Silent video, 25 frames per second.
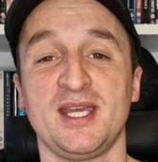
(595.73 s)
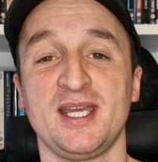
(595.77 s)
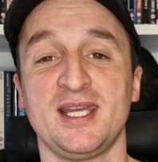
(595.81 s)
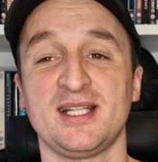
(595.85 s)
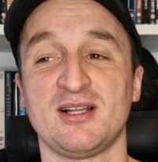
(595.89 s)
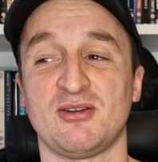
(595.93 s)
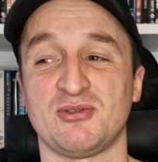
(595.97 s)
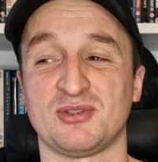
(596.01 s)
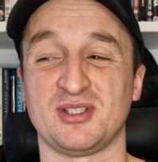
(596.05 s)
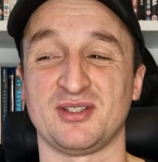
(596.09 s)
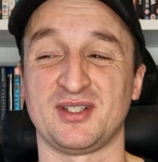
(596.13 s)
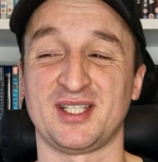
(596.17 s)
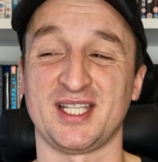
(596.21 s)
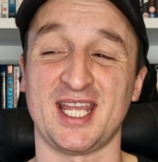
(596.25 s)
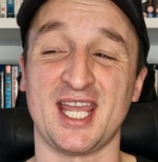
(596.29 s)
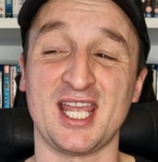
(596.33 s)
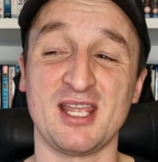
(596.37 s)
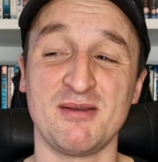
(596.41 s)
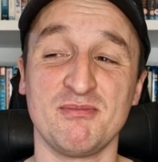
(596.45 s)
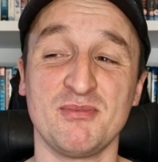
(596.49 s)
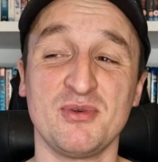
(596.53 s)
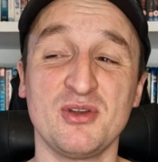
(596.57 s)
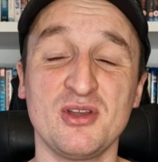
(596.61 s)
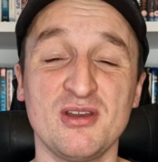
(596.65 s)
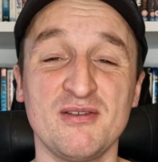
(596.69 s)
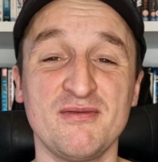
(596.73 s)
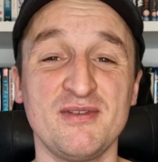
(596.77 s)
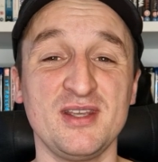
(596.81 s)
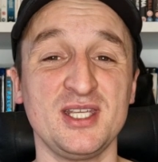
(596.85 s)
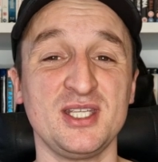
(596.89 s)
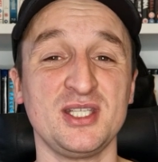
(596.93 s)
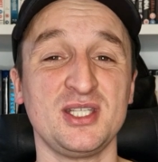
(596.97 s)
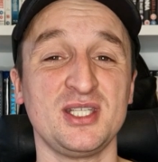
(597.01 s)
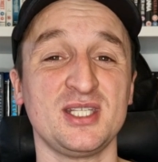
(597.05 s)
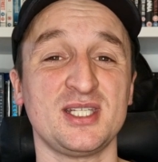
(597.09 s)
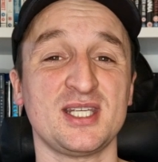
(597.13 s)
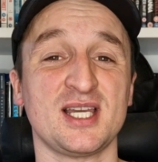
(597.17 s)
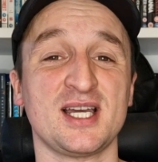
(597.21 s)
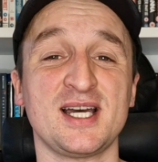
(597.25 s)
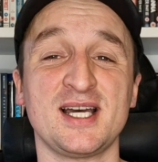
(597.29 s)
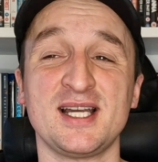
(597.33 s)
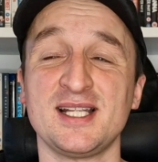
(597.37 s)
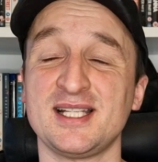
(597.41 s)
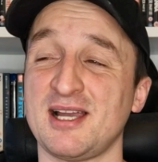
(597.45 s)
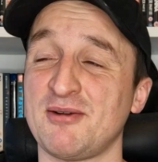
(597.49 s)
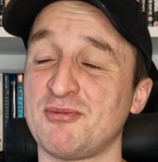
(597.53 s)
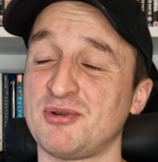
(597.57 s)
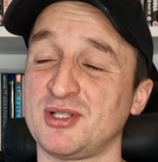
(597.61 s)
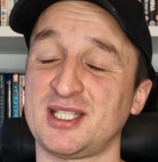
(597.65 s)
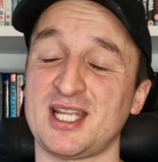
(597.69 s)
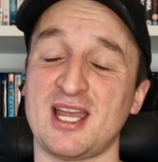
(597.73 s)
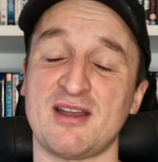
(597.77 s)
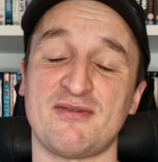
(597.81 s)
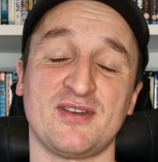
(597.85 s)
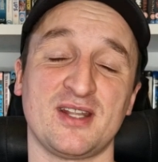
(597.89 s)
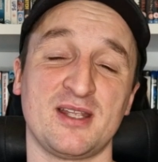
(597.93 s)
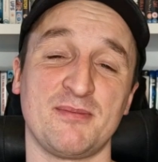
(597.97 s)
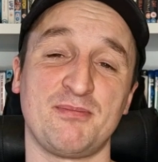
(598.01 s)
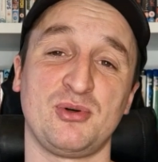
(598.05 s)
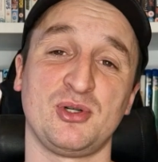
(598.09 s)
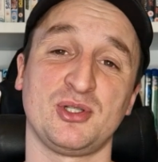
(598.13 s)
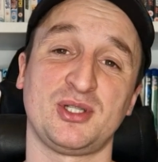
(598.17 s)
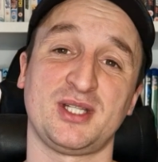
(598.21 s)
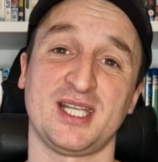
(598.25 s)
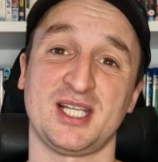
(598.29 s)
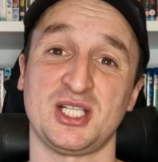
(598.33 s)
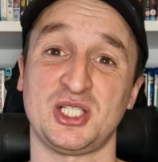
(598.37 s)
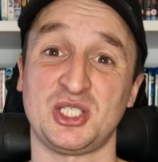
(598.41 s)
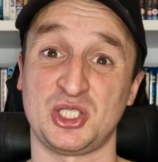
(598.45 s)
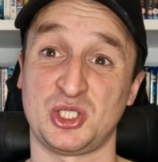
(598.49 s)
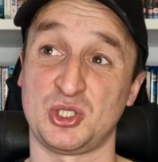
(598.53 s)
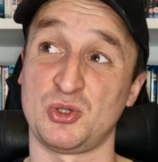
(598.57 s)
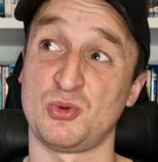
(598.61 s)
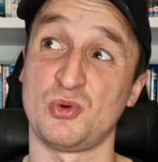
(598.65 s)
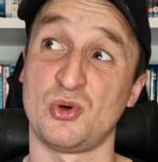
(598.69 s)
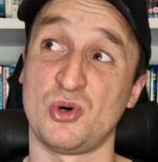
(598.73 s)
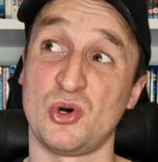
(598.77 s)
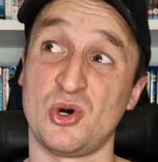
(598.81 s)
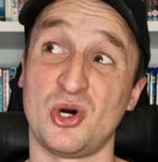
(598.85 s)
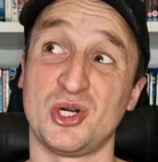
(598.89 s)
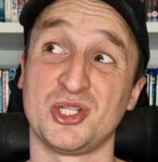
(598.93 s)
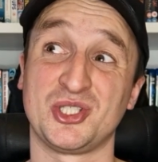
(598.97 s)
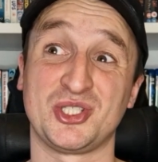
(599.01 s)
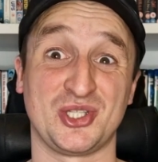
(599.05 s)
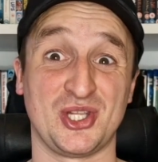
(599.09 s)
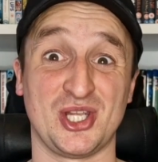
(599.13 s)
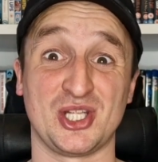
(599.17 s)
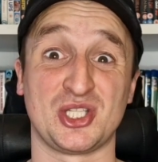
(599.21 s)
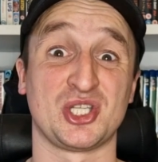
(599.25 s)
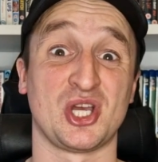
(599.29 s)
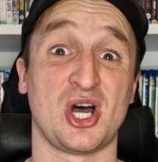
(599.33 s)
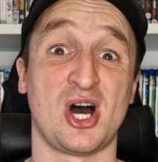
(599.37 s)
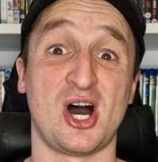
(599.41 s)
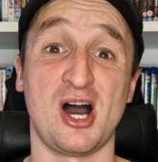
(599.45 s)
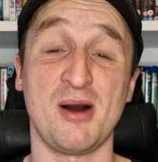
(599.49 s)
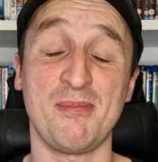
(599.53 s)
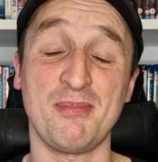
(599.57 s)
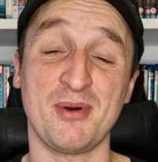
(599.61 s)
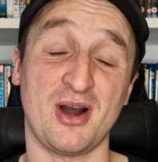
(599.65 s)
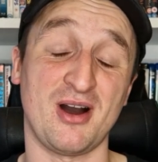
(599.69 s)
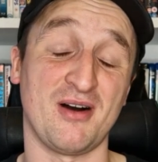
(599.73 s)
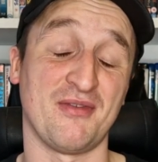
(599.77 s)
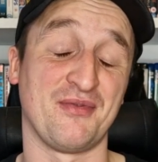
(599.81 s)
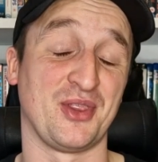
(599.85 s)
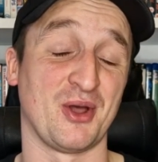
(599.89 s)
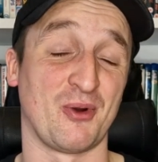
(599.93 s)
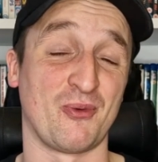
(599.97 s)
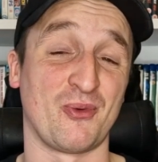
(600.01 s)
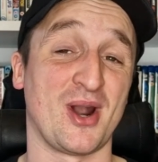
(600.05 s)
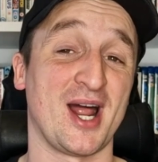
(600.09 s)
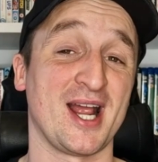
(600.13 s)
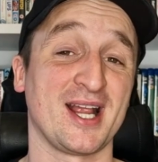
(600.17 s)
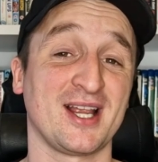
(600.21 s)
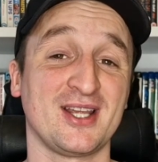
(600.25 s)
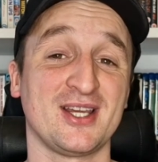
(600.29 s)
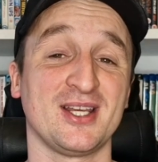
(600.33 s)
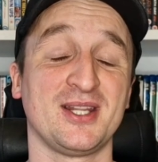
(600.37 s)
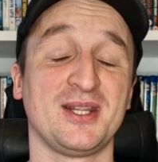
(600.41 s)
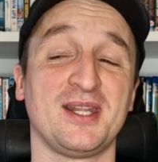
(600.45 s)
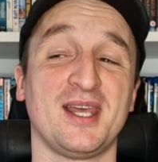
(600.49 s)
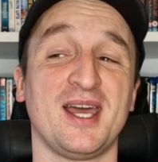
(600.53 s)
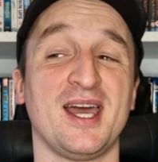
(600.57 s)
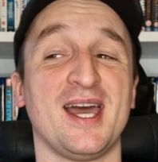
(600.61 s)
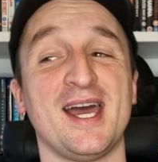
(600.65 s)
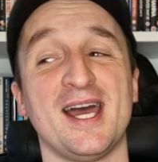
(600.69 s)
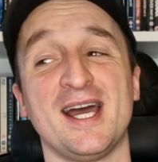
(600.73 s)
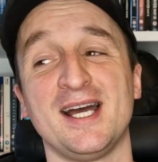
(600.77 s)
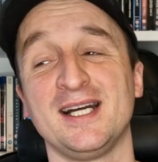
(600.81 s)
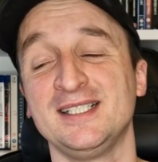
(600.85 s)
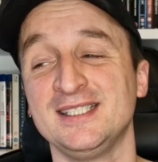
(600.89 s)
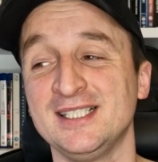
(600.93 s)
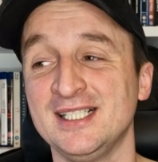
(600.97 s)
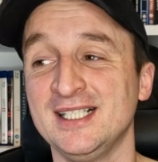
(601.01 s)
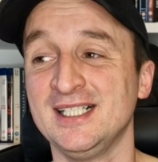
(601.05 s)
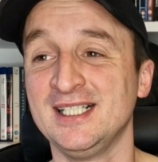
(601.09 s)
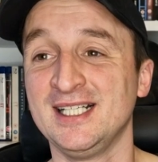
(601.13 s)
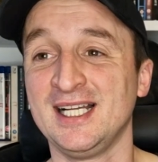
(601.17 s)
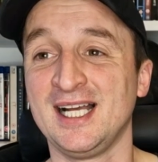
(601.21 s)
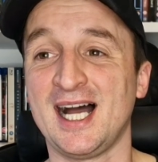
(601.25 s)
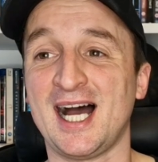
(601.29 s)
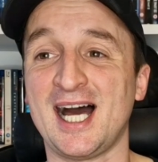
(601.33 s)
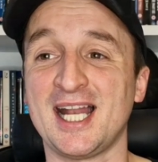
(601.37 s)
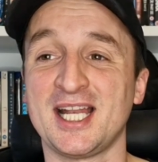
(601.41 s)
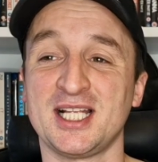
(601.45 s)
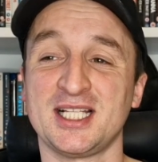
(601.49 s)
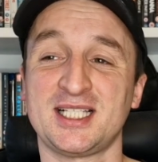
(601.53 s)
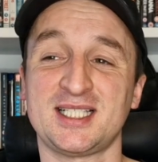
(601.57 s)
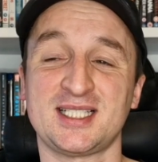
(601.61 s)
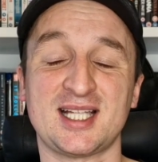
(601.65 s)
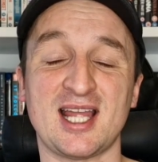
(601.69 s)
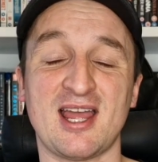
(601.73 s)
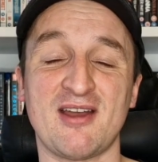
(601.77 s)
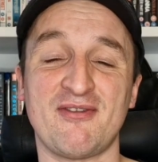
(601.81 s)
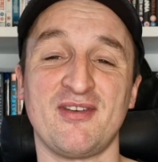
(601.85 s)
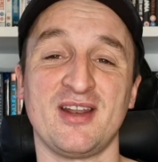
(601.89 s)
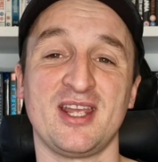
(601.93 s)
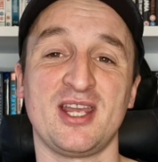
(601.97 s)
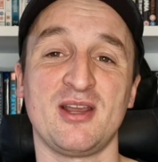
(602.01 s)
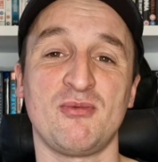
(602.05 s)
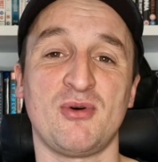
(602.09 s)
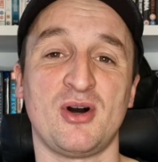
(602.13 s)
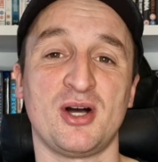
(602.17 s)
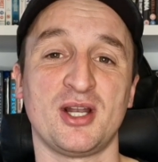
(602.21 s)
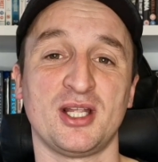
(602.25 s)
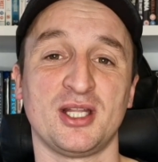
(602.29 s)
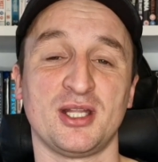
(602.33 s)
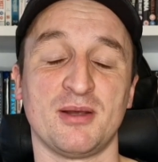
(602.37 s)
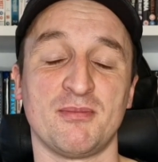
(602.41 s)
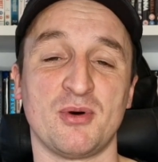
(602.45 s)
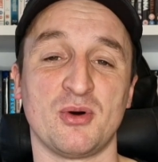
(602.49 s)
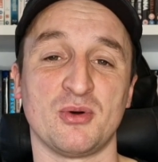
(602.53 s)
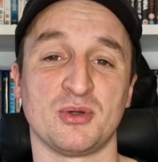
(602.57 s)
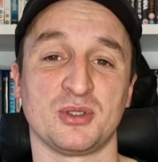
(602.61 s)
made out of the 8 movies he's had. I would definitely put this towards the top of the ranking there. And it's definitely one of the